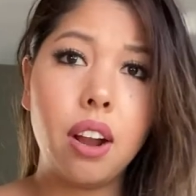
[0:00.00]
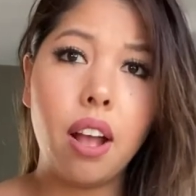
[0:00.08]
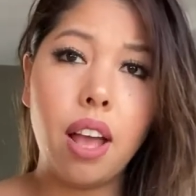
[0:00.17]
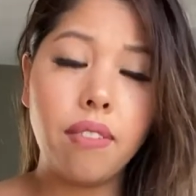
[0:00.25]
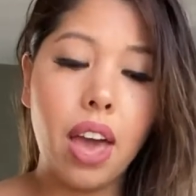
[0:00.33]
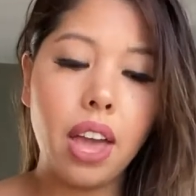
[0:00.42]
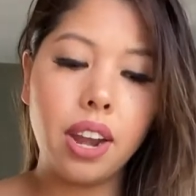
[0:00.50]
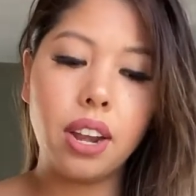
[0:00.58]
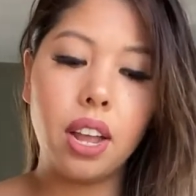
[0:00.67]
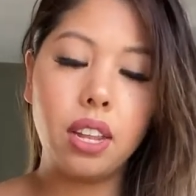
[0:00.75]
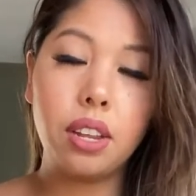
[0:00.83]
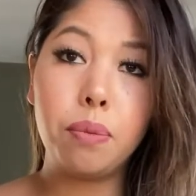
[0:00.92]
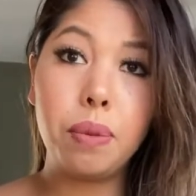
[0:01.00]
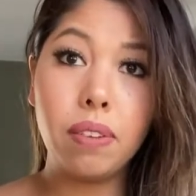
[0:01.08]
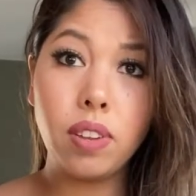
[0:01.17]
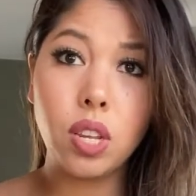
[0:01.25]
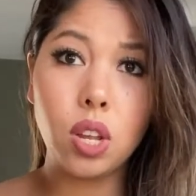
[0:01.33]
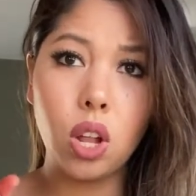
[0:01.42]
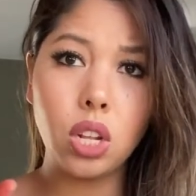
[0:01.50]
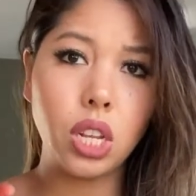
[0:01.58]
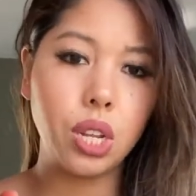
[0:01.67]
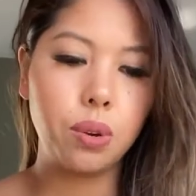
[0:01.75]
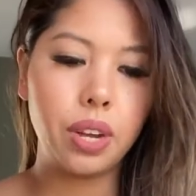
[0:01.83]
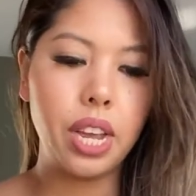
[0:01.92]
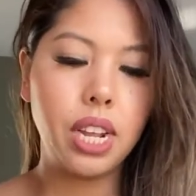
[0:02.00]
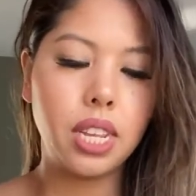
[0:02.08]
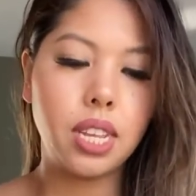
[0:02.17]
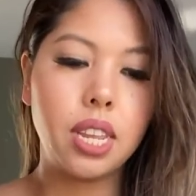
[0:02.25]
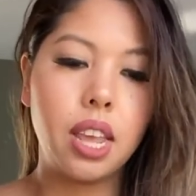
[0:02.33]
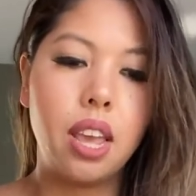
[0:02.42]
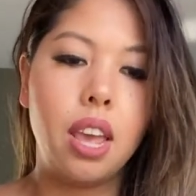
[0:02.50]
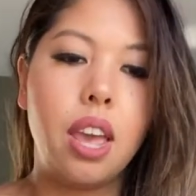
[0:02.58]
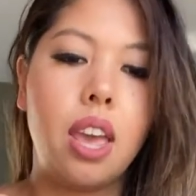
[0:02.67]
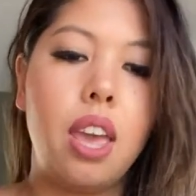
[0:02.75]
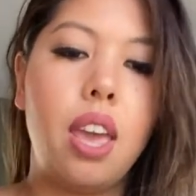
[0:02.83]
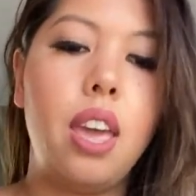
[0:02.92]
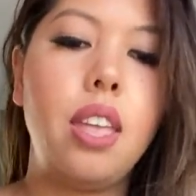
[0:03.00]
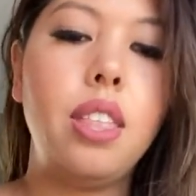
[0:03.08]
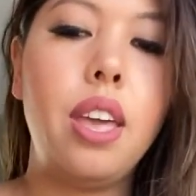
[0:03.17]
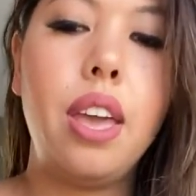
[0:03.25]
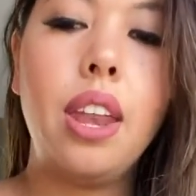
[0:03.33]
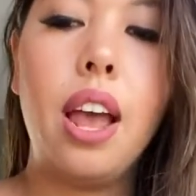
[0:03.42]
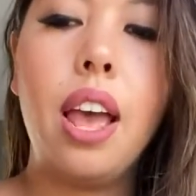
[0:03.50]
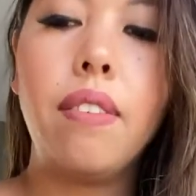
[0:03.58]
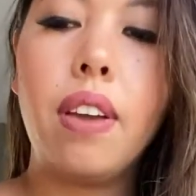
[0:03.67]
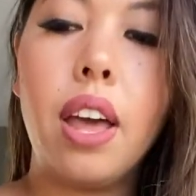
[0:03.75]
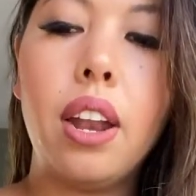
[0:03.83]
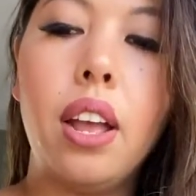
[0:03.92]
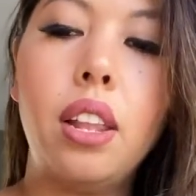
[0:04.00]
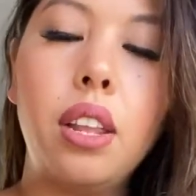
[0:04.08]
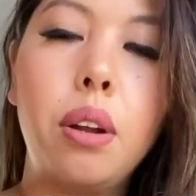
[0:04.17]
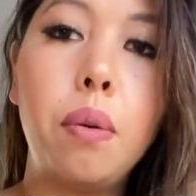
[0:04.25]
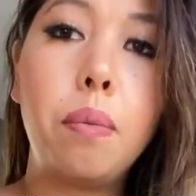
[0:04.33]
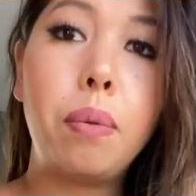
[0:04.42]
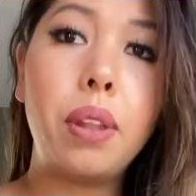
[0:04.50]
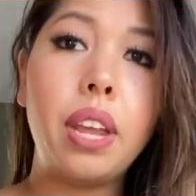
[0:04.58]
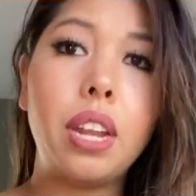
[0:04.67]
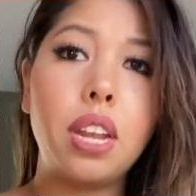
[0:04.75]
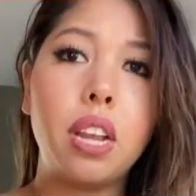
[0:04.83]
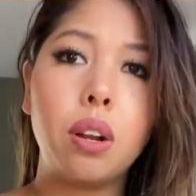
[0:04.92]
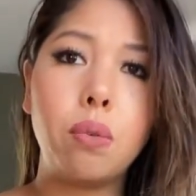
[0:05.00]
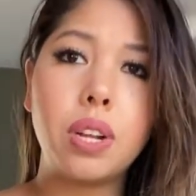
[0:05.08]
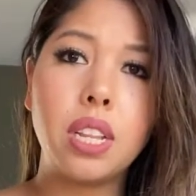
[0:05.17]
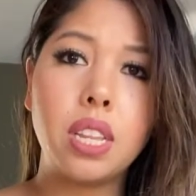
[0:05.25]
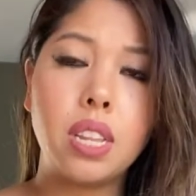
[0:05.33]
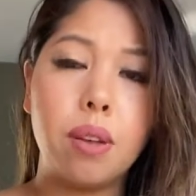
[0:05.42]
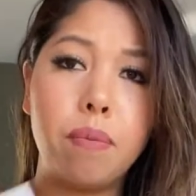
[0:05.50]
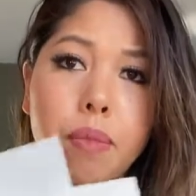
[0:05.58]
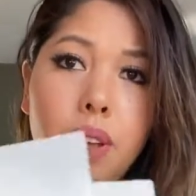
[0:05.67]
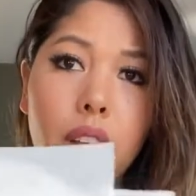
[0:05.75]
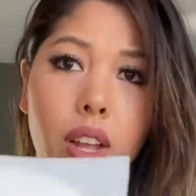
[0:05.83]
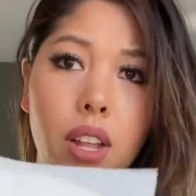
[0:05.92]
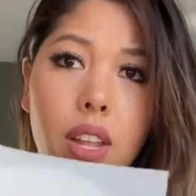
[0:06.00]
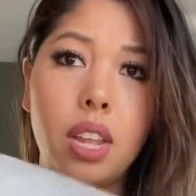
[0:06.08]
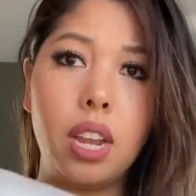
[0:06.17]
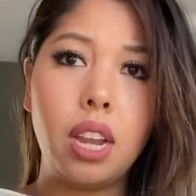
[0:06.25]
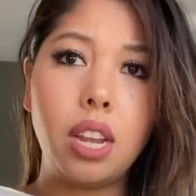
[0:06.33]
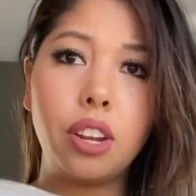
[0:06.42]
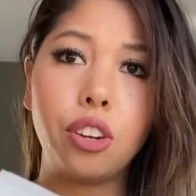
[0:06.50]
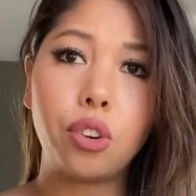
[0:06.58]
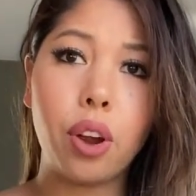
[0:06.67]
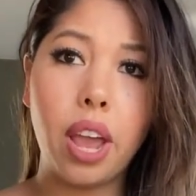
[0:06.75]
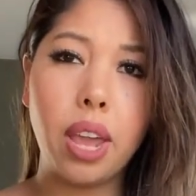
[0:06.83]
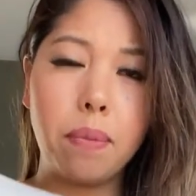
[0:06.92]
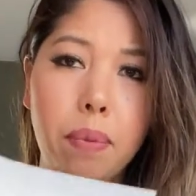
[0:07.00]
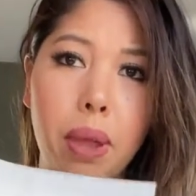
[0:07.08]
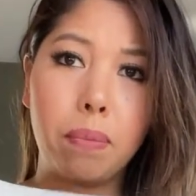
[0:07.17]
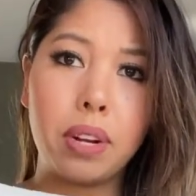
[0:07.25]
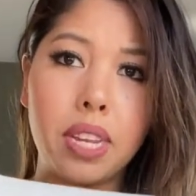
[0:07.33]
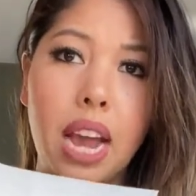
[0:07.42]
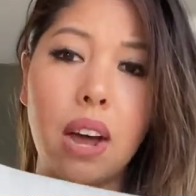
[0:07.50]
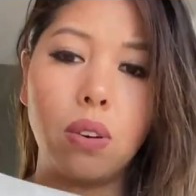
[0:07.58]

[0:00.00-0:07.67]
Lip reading: I've added a little bit of salt to it. And then I've got a little plate here with some clean, dry paper towel.